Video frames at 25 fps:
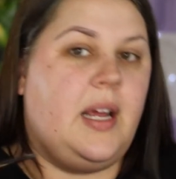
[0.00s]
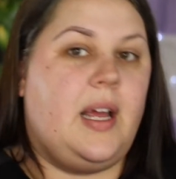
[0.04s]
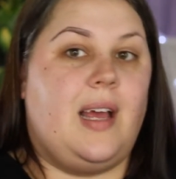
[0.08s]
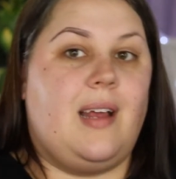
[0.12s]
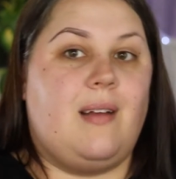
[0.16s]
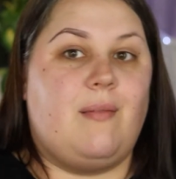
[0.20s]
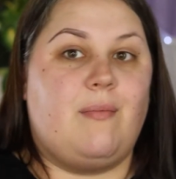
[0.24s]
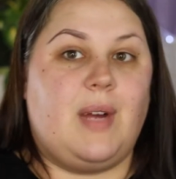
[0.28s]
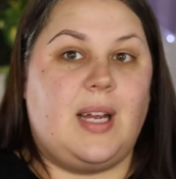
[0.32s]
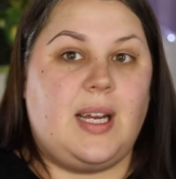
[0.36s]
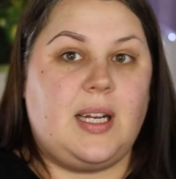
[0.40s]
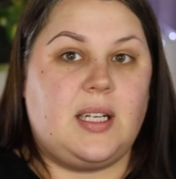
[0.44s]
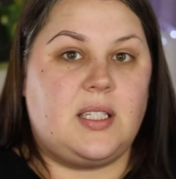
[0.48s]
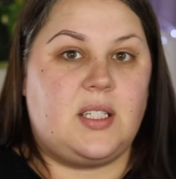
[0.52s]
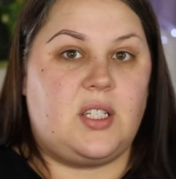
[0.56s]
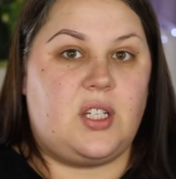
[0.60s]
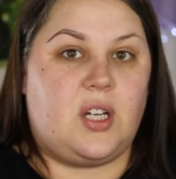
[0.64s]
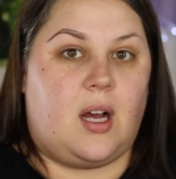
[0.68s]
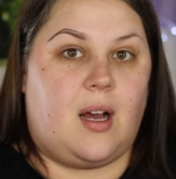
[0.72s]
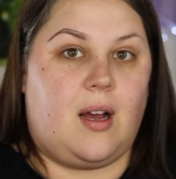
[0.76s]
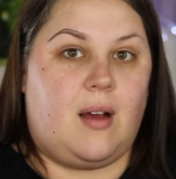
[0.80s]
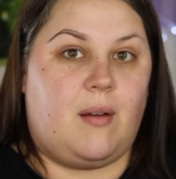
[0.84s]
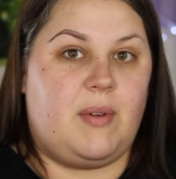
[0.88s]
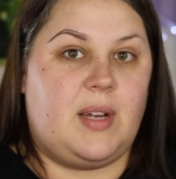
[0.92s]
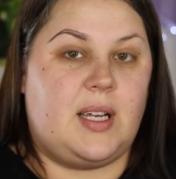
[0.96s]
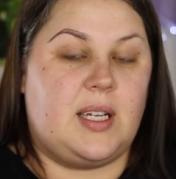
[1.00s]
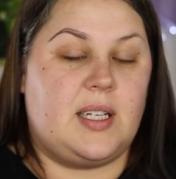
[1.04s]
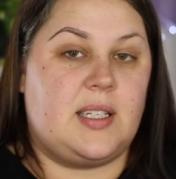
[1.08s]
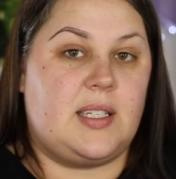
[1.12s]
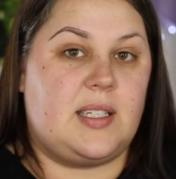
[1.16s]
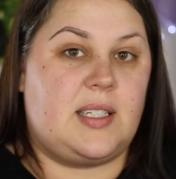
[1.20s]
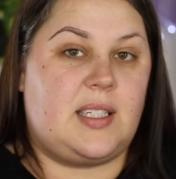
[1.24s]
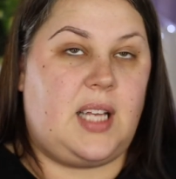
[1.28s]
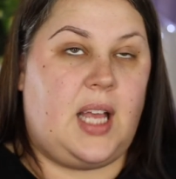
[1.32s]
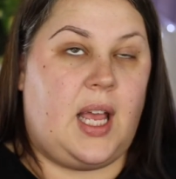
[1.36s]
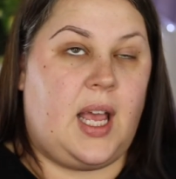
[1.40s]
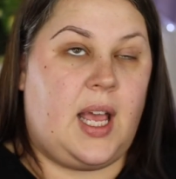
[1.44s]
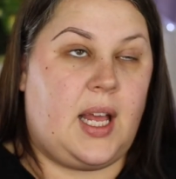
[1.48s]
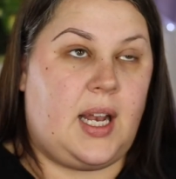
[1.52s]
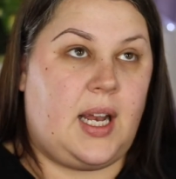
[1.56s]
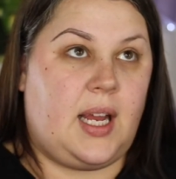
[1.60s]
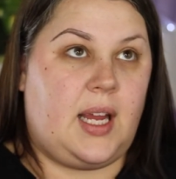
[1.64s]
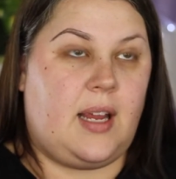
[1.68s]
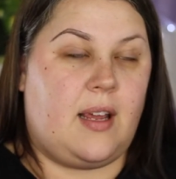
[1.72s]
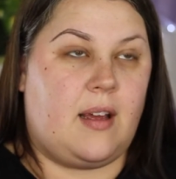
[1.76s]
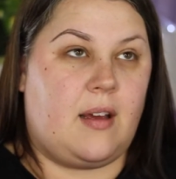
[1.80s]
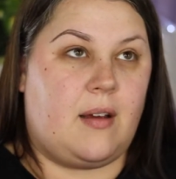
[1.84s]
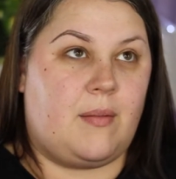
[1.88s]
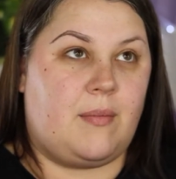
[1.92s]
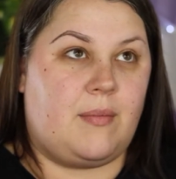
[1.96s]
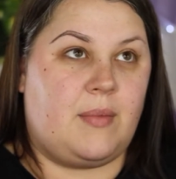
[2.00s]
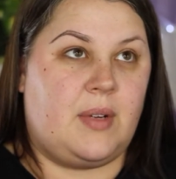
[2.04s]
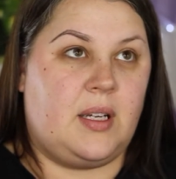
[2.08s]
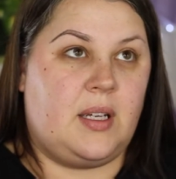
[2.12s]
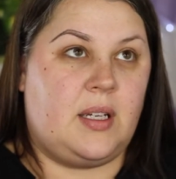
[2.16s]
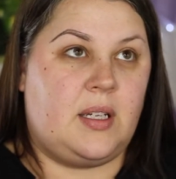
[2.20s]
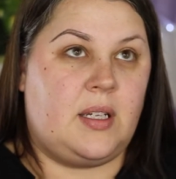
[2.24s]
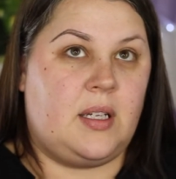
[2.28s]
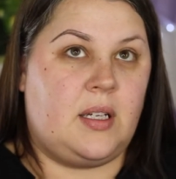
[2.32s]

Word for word: And Mike's job is 11 a.m.